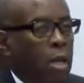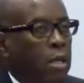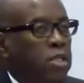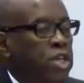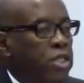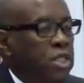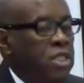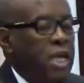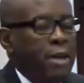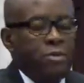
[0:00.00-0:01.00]
Jesus
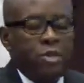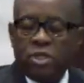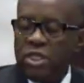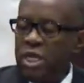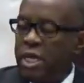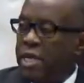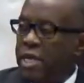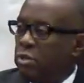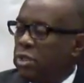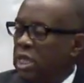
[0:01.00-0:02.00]
came to seek and
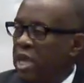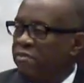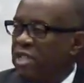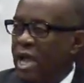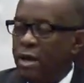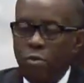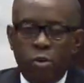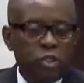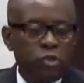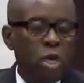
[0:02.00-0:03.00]
to save that
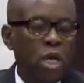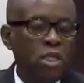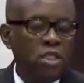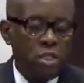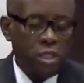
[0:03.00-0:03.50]
which was